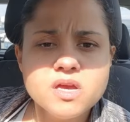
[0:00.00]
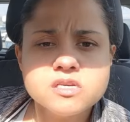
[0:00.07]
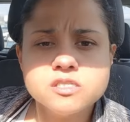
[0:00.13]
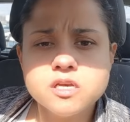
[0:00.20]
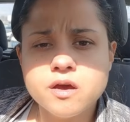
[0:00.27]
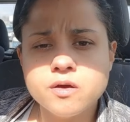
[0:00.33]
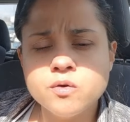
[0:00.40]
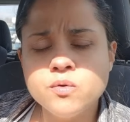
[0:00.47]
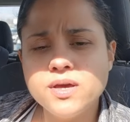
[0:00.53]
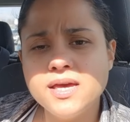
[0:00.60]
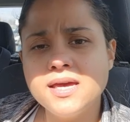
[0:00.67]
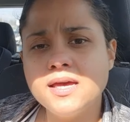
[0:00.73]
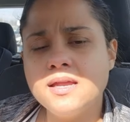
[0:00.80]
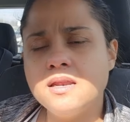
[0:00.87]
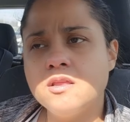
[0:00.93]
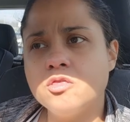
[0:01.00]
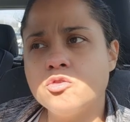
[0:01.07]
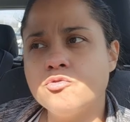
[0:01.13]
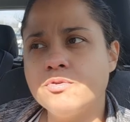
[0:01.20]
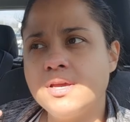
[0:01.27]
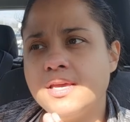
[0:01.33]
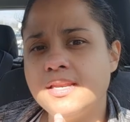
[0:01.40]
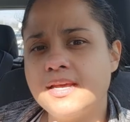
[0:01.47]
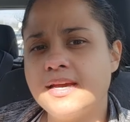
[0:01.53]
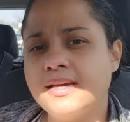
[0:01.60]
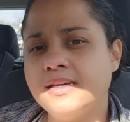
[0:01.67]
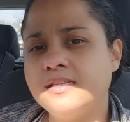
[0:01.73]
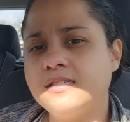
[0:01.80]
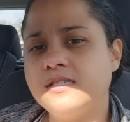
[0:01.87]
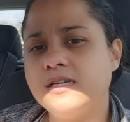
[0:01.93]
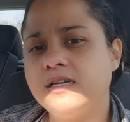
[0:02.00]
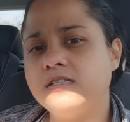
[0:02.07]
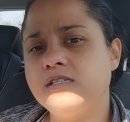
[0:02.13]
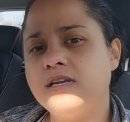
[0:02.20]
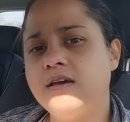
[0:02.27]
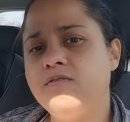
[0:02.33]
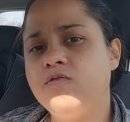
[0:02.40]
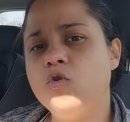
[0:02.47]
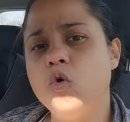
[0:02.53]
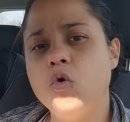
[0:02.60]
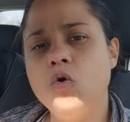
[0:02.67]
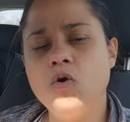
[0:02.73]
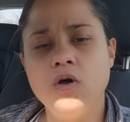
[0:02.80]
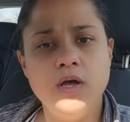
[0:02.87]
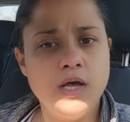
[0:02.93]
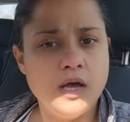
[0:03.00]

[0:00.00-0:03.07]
So in 3 days, today's day 4,